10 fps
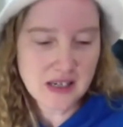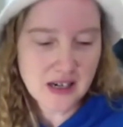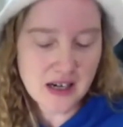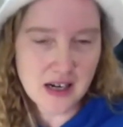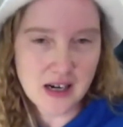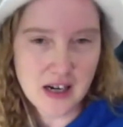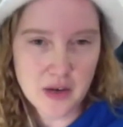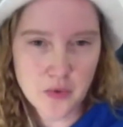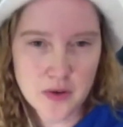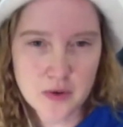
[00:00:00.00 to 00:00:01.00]
And
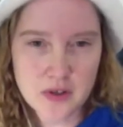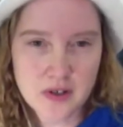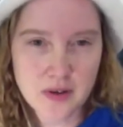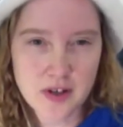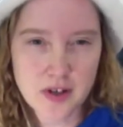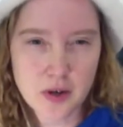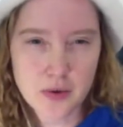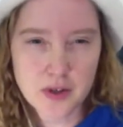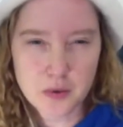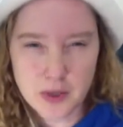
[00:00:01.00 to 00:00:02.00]
we were, you know,
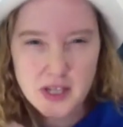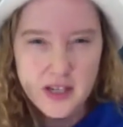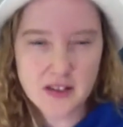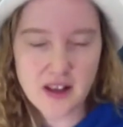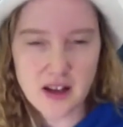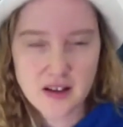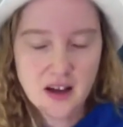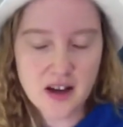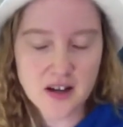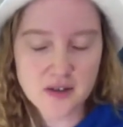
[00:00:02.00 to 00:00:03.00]
when you're working in that
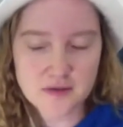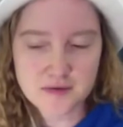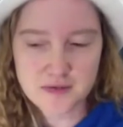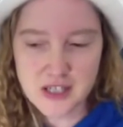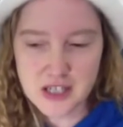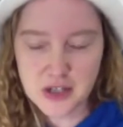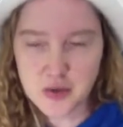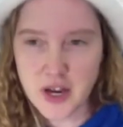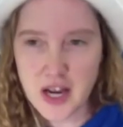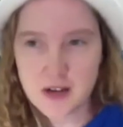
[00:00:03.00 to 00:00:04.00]
kind of
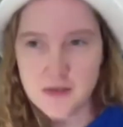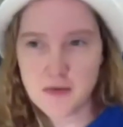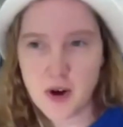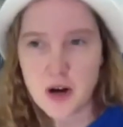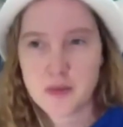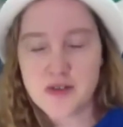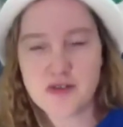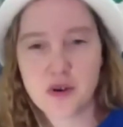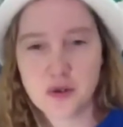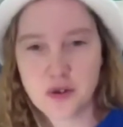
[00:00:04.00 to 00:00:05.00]
creative environment
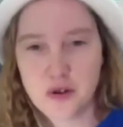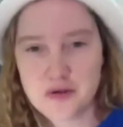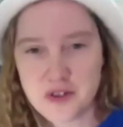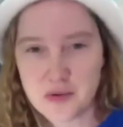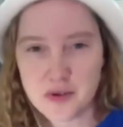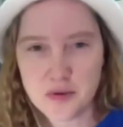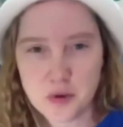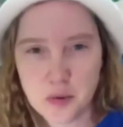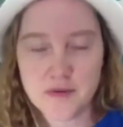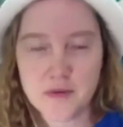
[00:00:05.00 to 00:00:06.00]
so closely with a
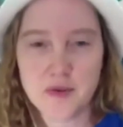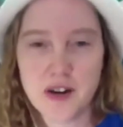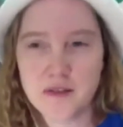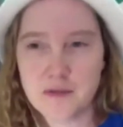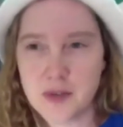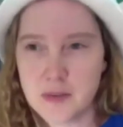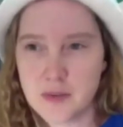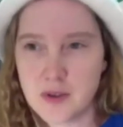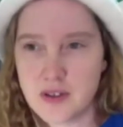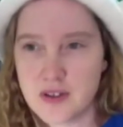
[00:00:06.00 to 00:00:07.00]
group of creative
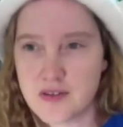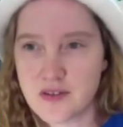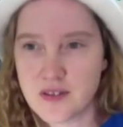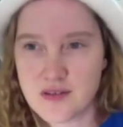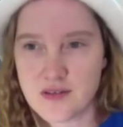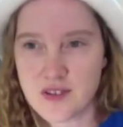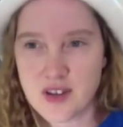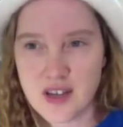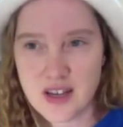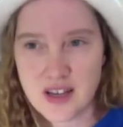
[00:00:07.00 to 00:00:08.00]
people,
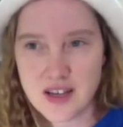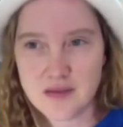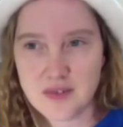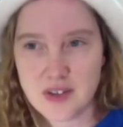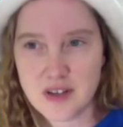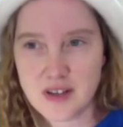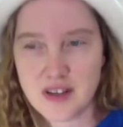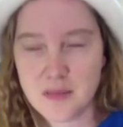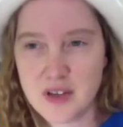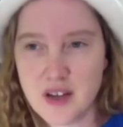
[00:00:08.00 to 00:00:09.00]
it
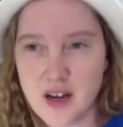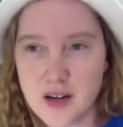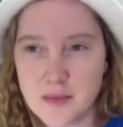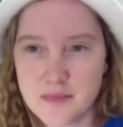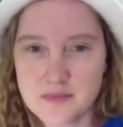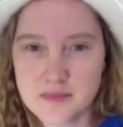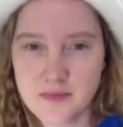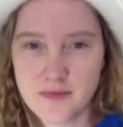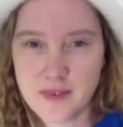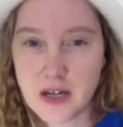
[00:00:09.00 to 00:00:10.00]
can become
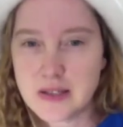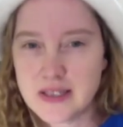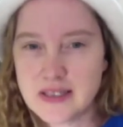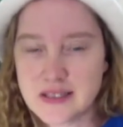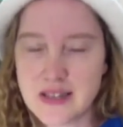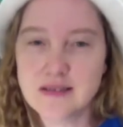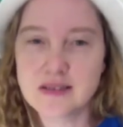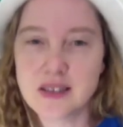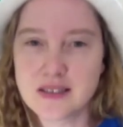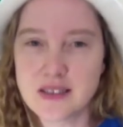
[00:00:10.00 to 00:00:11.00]
fairly
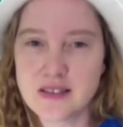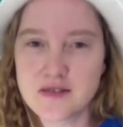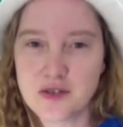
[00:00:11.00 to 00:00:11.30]
intense, I think.